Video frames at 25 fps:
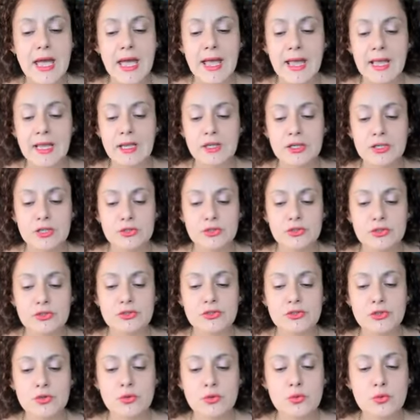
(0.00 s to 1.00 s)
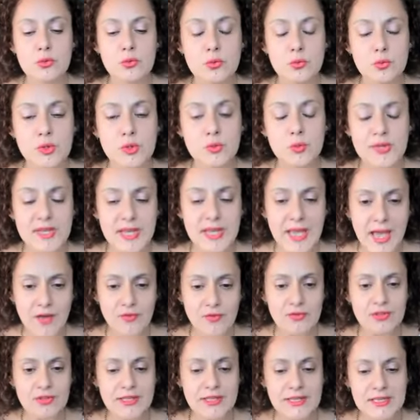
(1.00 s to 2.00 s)
and so when we
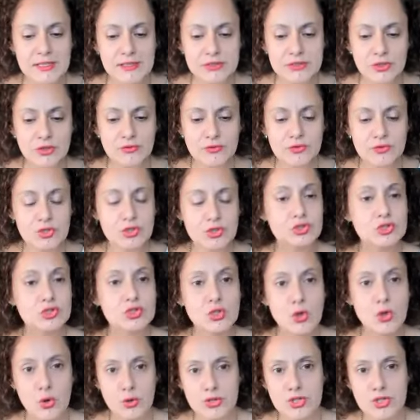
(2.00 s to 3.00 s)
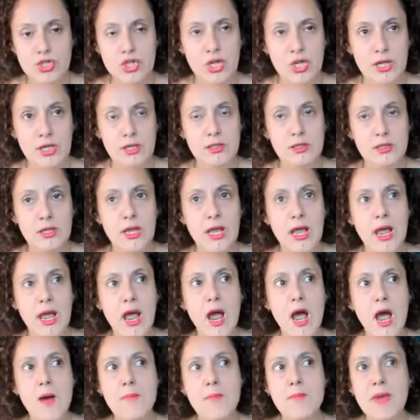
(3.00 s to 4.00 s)
have layers of distortion,
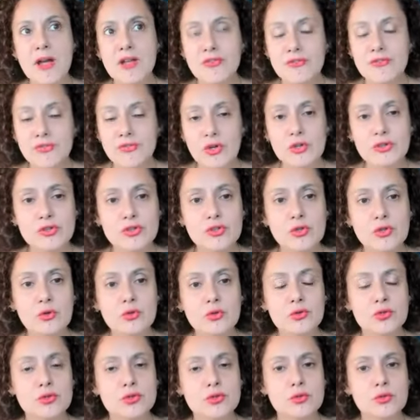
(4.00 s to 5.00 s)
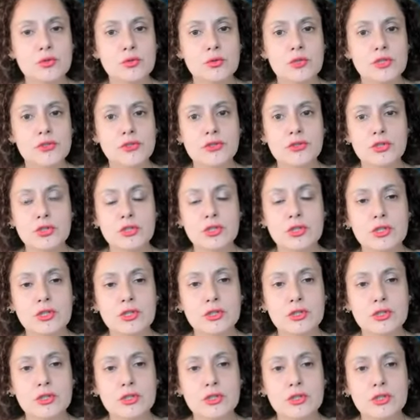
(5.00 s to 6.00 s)
my first go to is
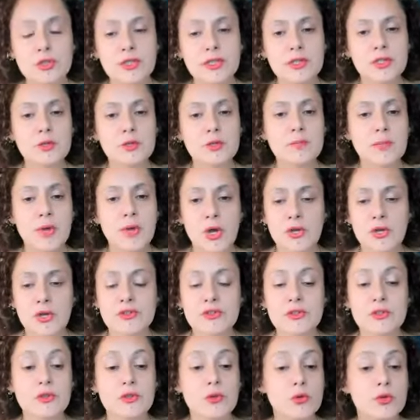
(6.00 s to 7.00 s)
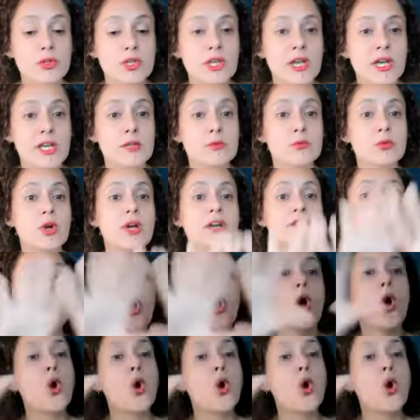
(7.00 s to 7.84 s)
to look at the person or the animal as a